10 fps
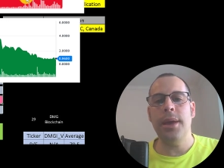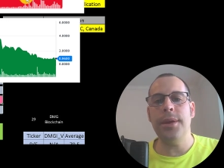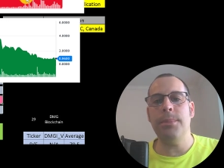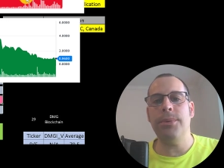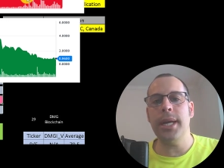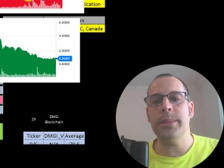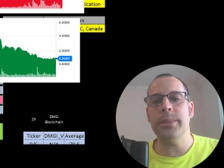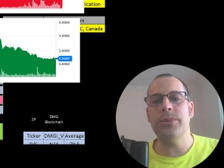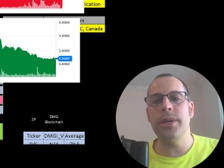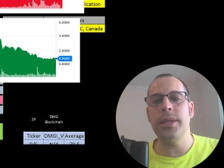and then the price
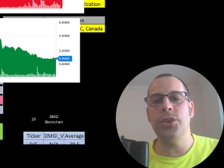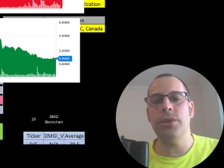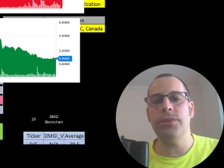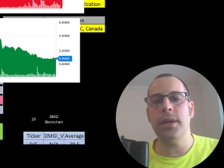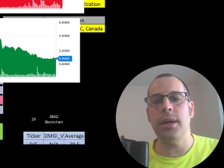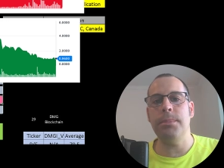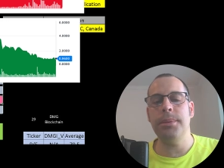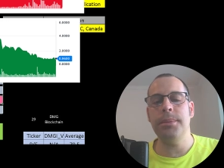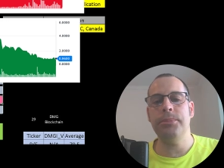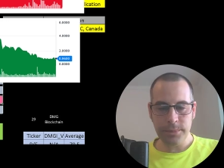was really driven up.
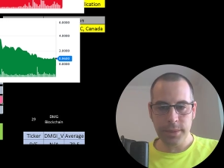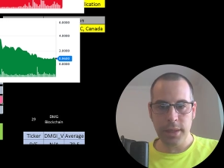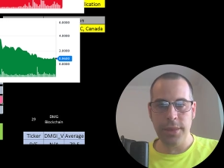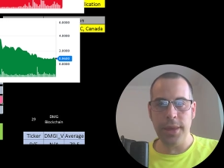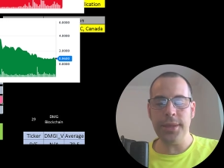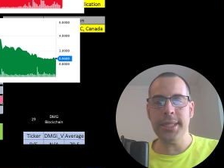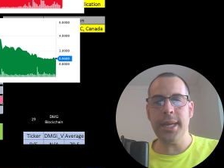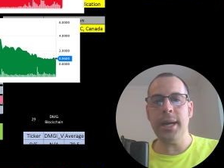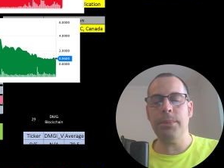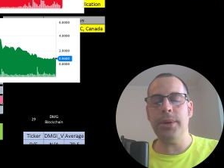Then the
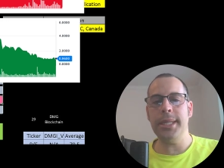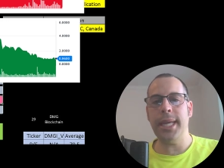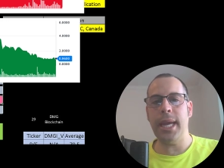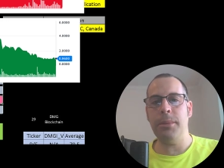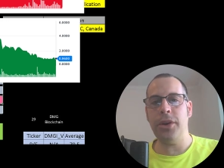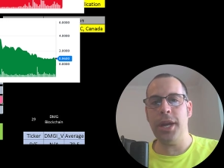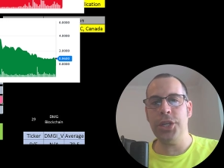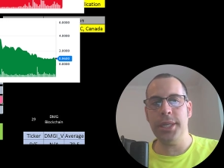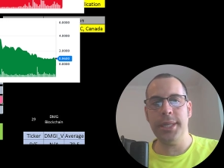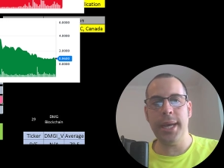stock price came
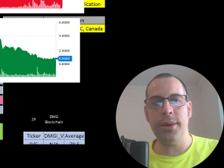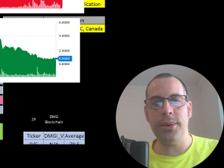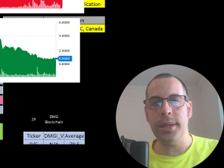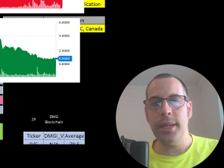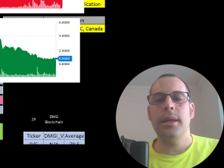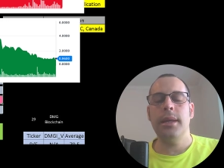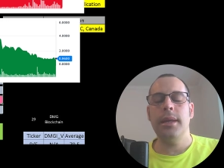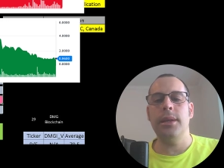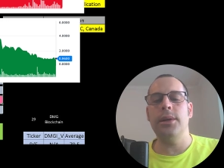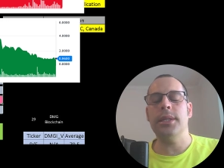crashing down.
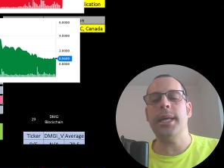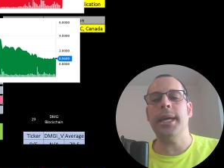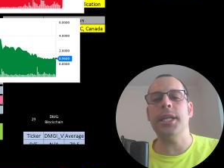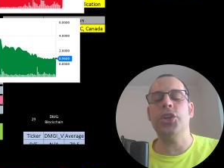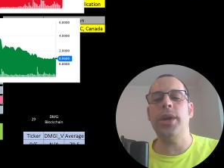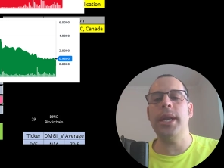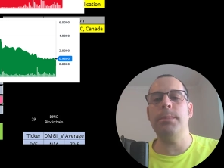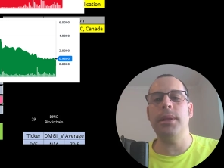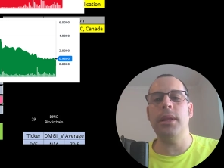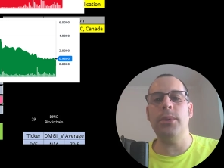It looks like it's
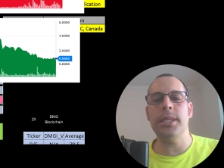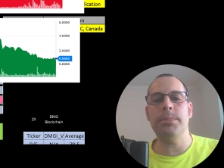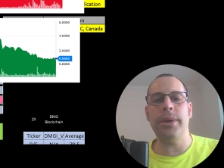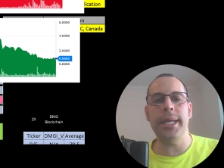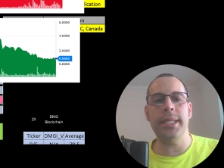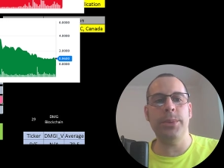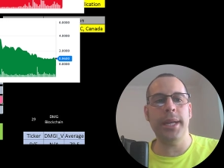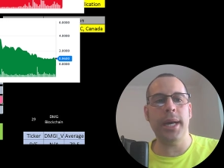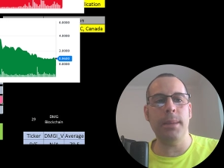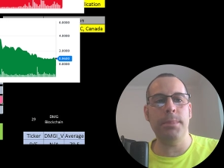trading below its price
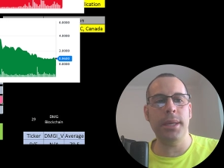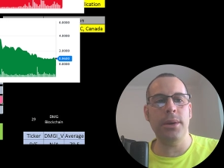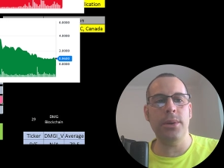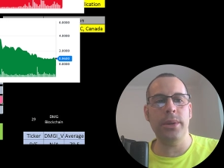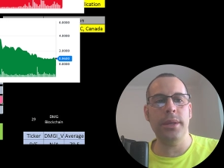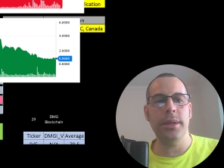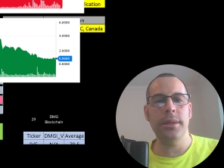when it IPO'd.